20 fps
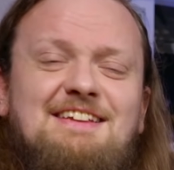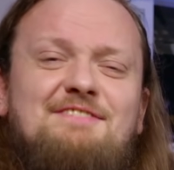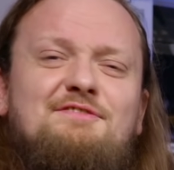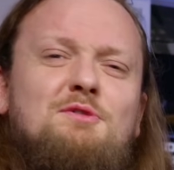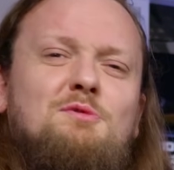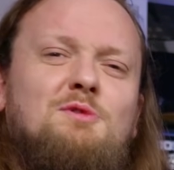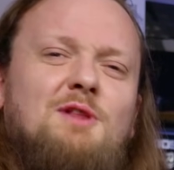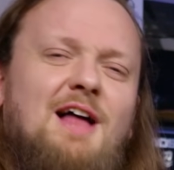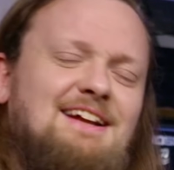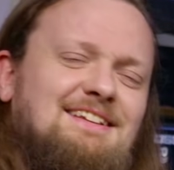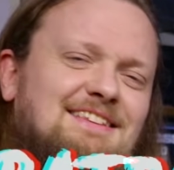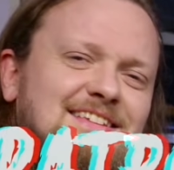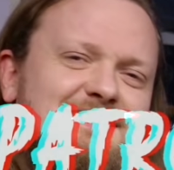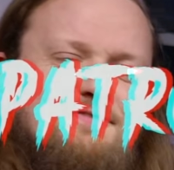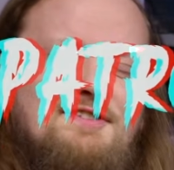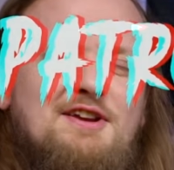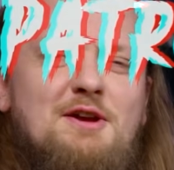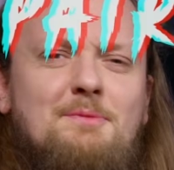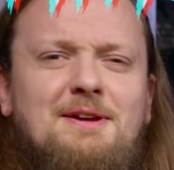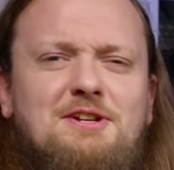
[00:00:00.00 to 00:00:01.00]
If you like this
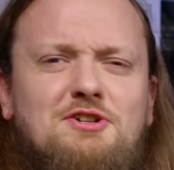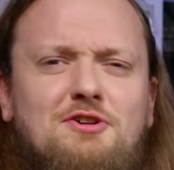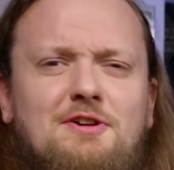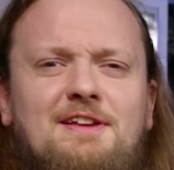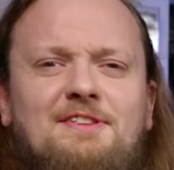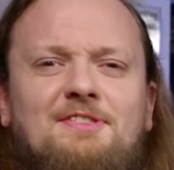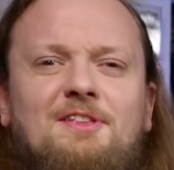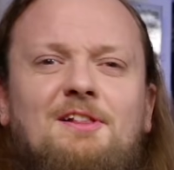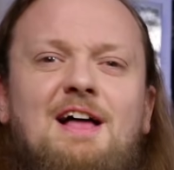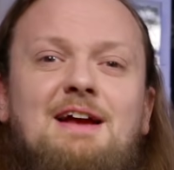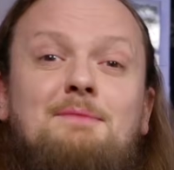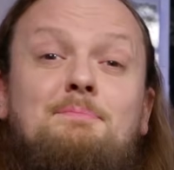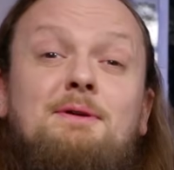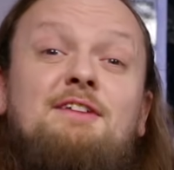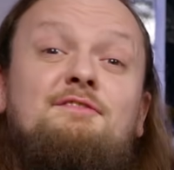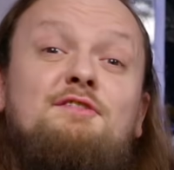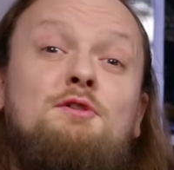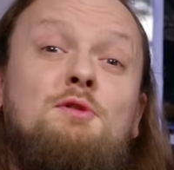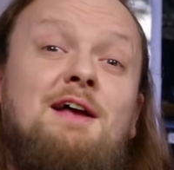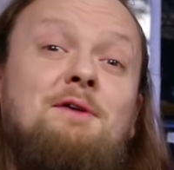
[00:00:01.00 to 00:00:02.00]
video, make sure to hit the like button.
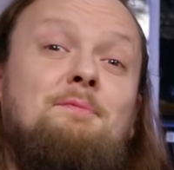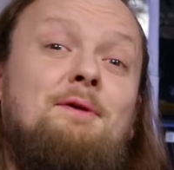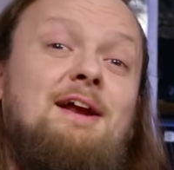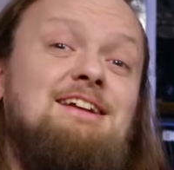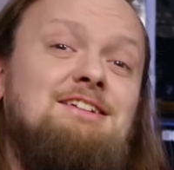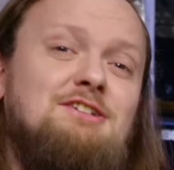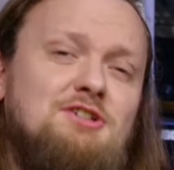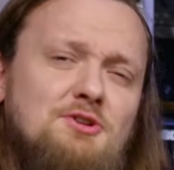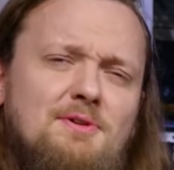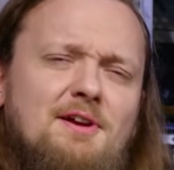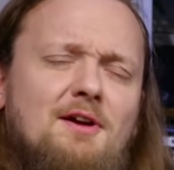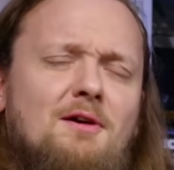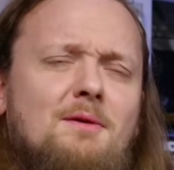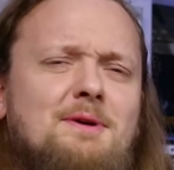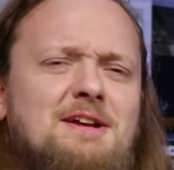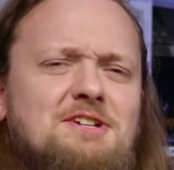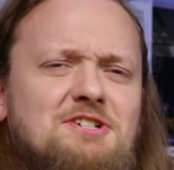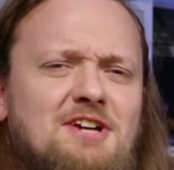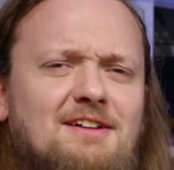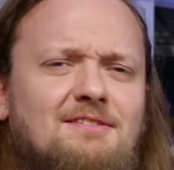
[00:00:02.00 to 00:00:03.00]
If you like what I do here on
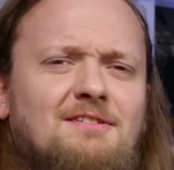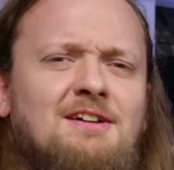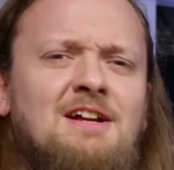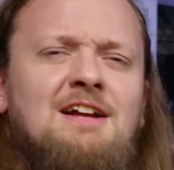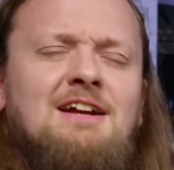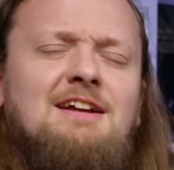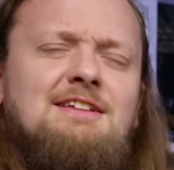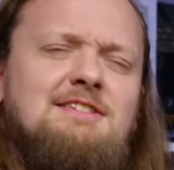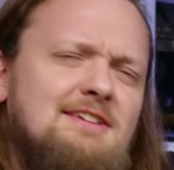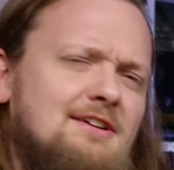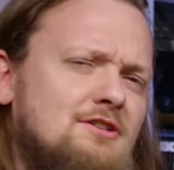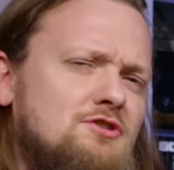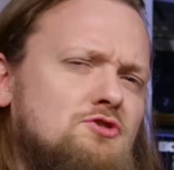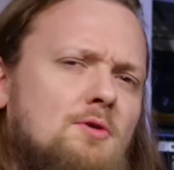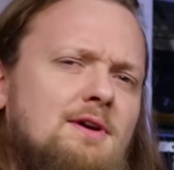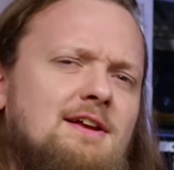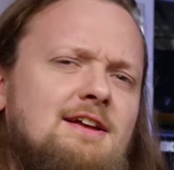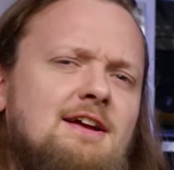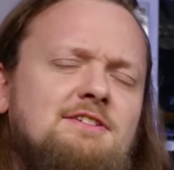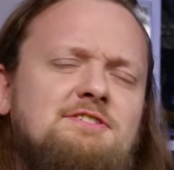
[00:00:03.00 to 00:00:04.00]
my channel, consider
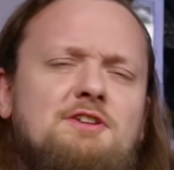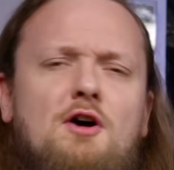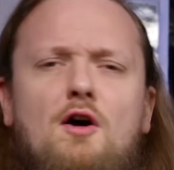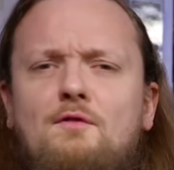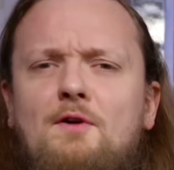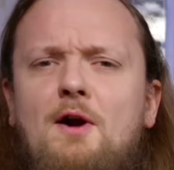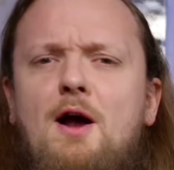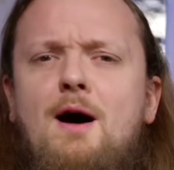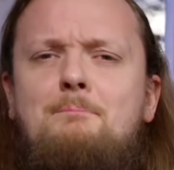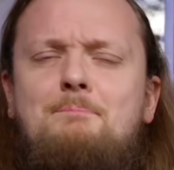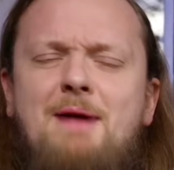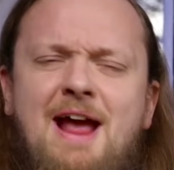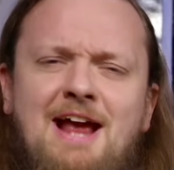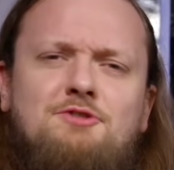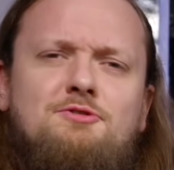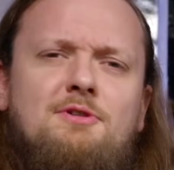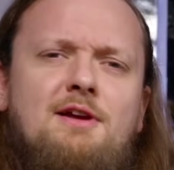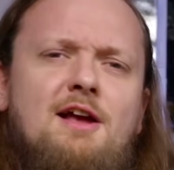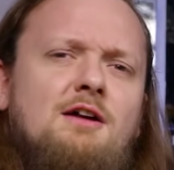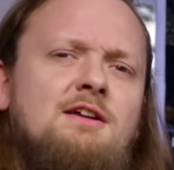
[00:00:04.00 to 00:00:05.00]
joining us over on
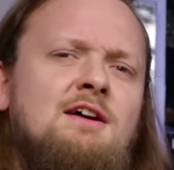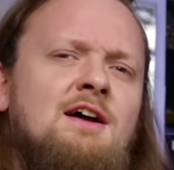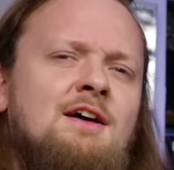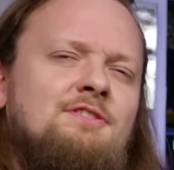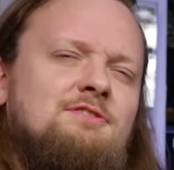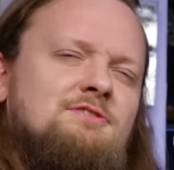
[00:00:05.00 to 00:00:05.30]
Patreon.